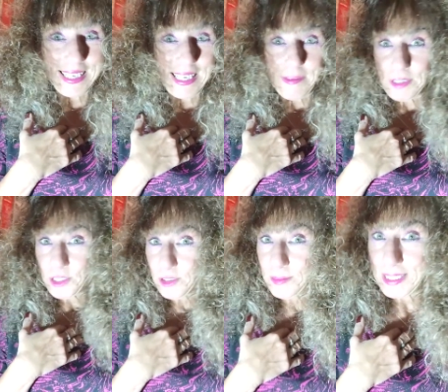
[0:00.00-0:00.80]
He never
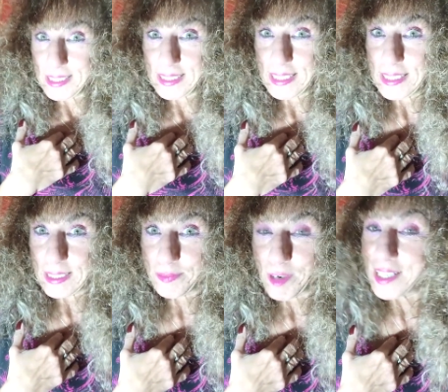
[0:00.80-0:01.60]
took me to see
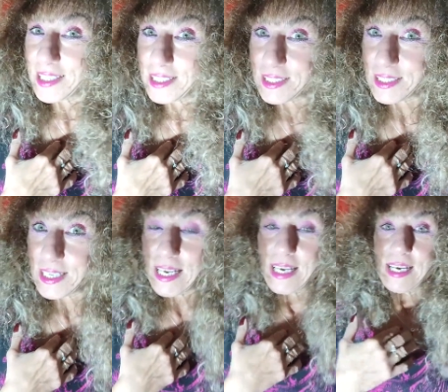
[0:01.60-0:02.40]
his brothers.
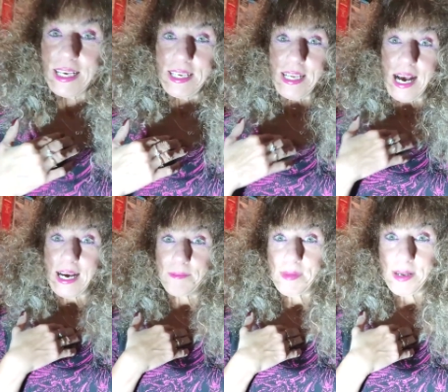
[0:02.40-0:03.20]
He
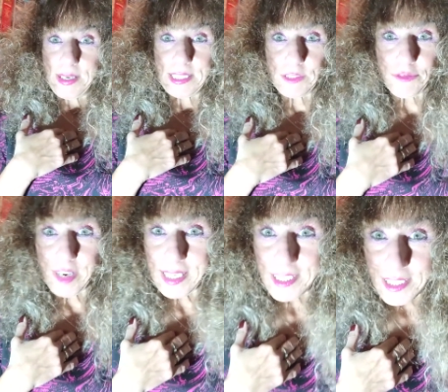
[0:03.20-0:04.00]
um his
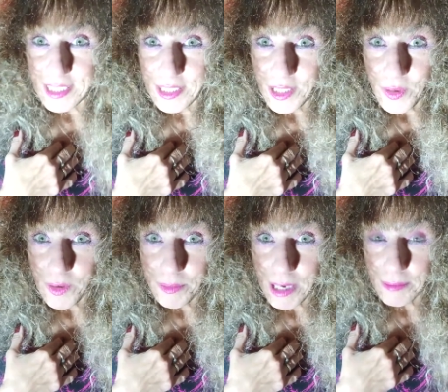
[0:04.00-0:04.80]
friends didn't
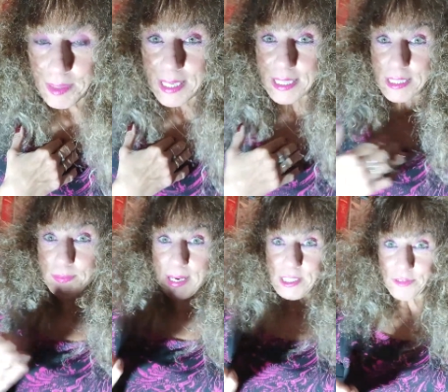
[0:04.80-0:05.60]
know about me. His
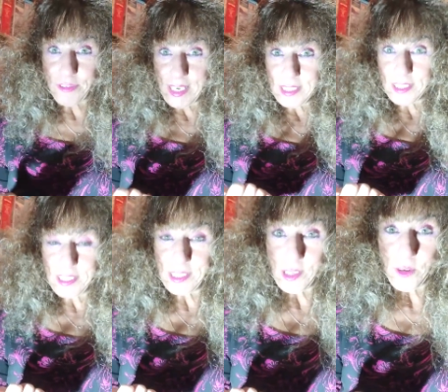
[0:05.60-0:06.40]
best friends
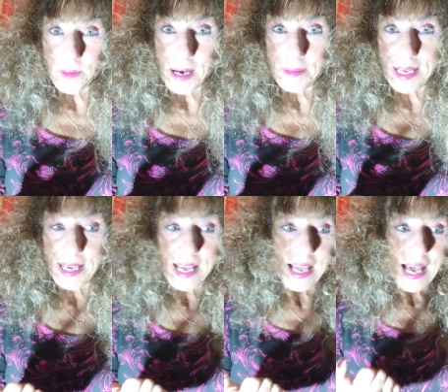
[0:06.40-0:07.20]
didn't know about
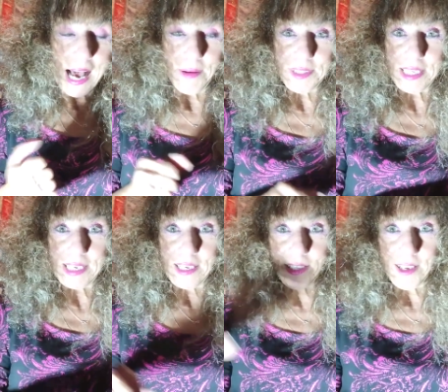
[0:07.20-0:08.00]
me. I was
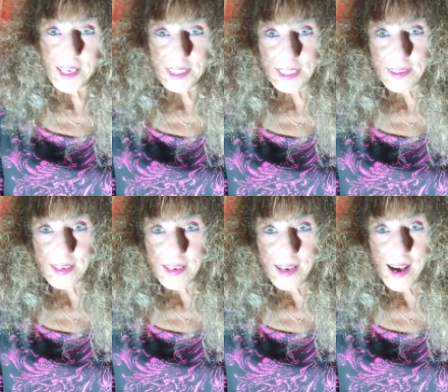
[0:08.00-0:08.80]
like a closet
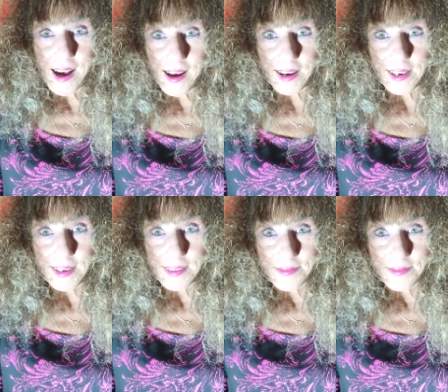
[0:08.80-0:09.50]
uck.